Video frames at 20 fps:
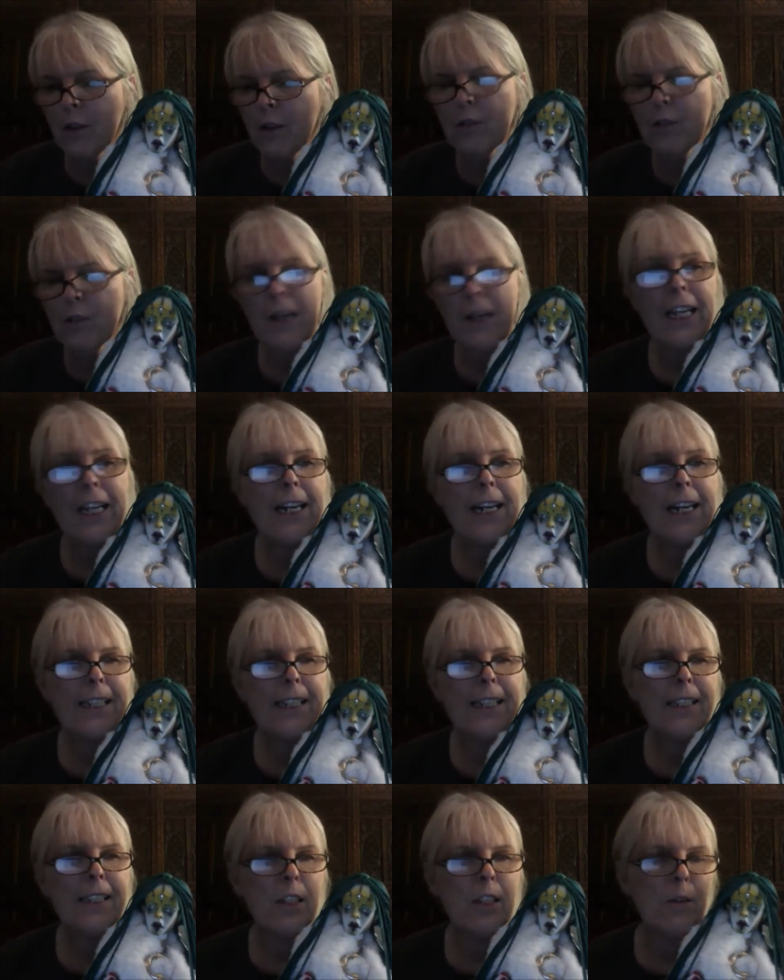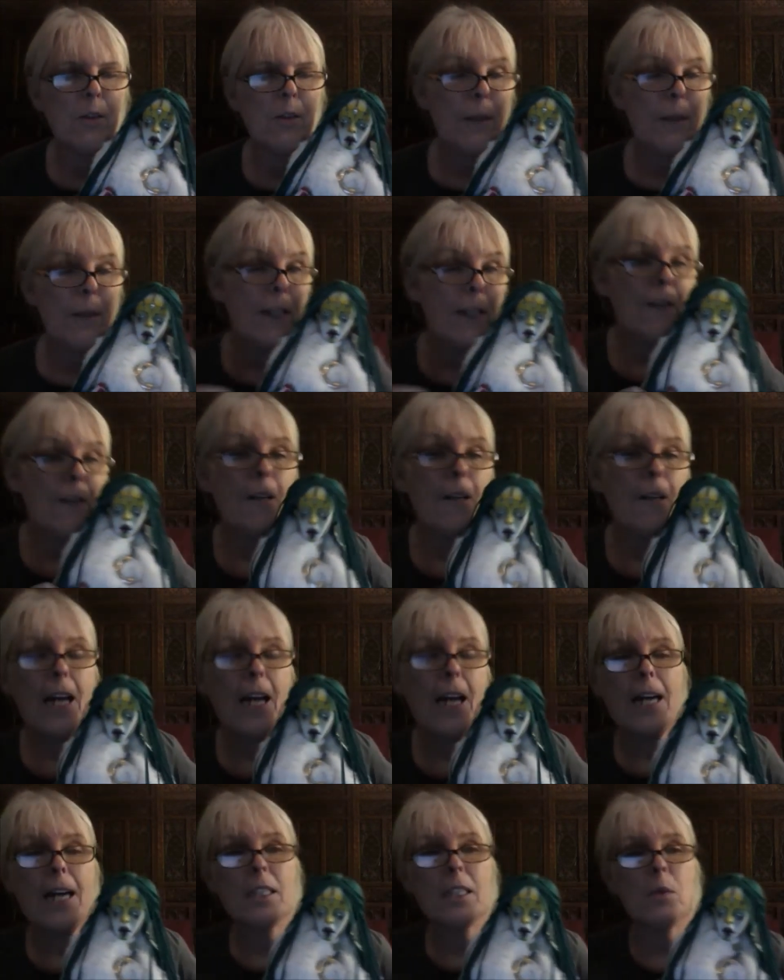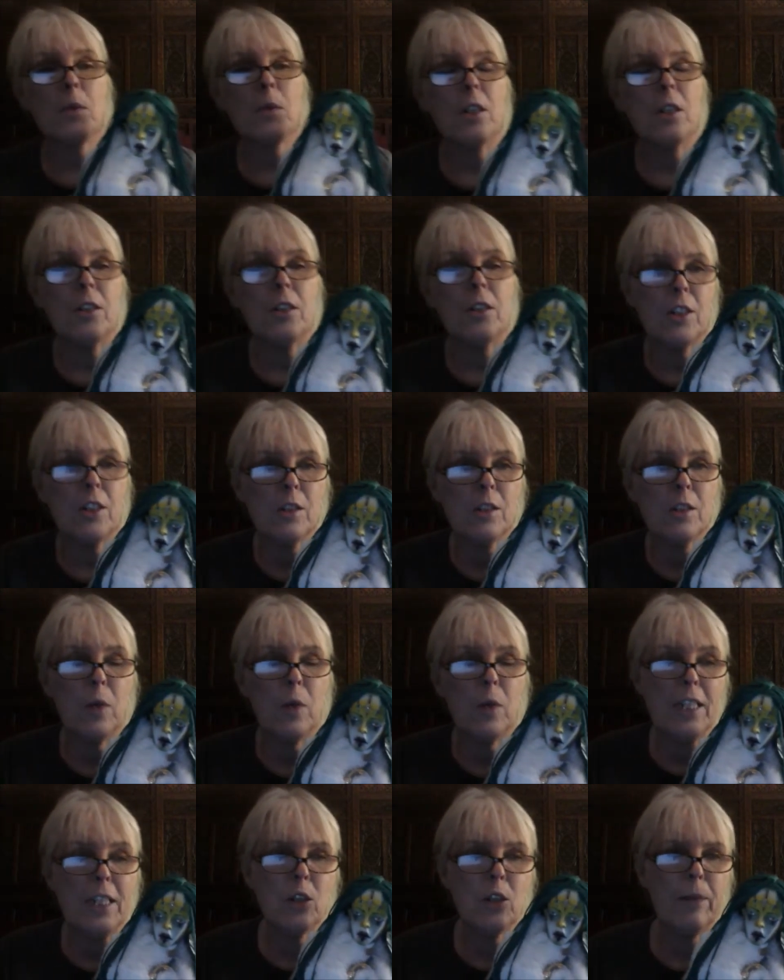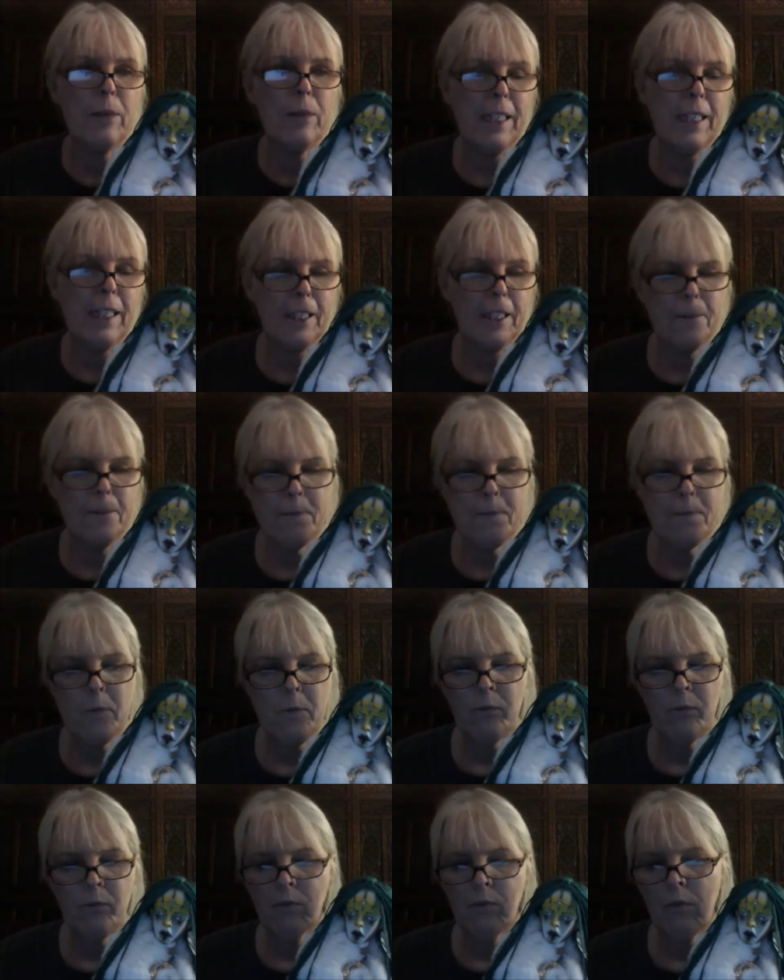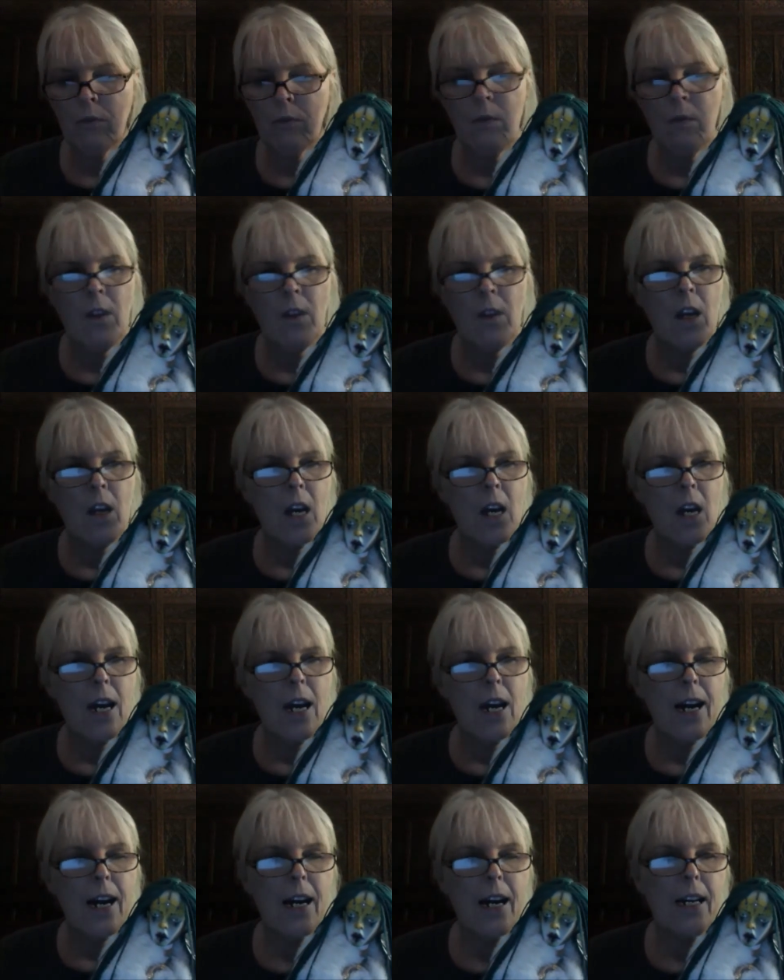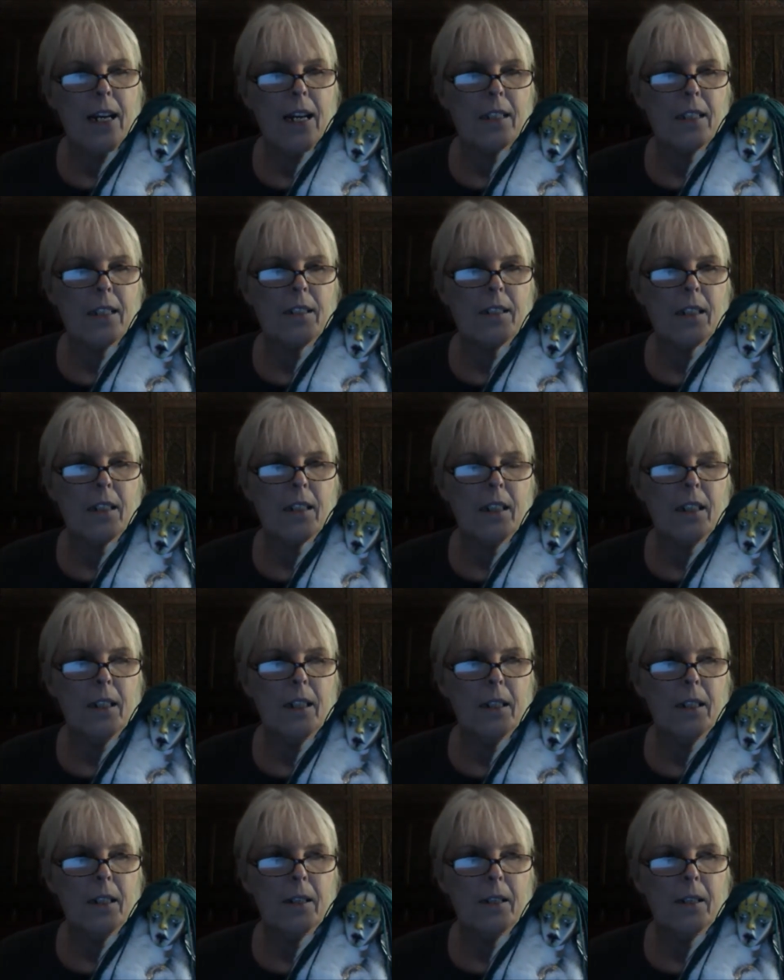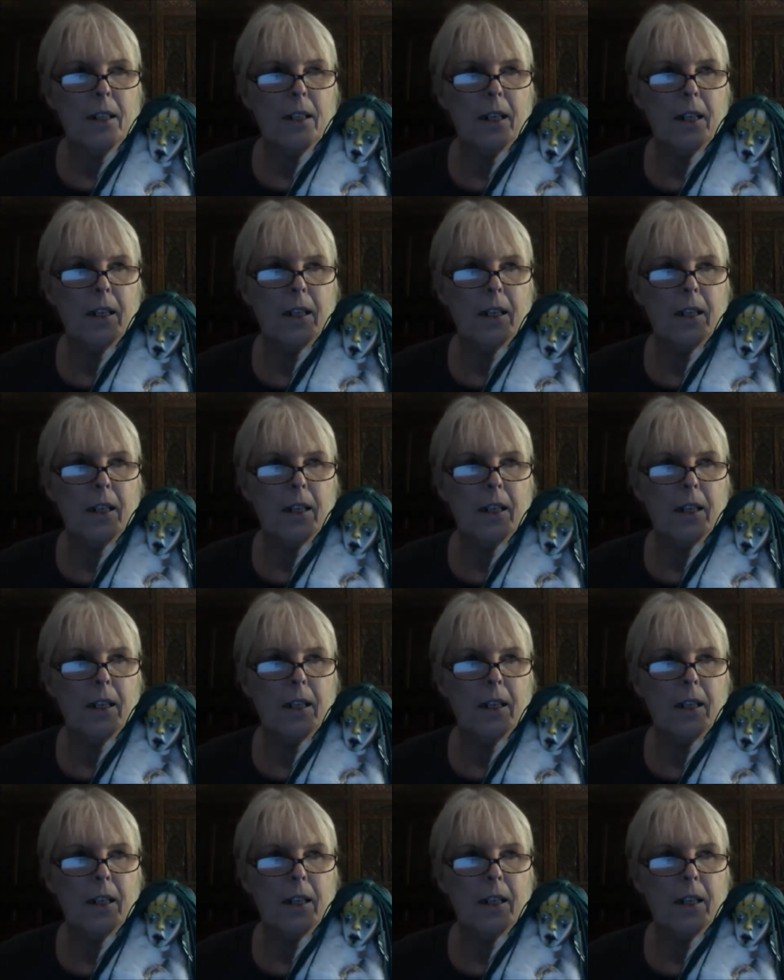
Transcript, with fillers: those big hands, those big clawed hands were just way too big. And, uh,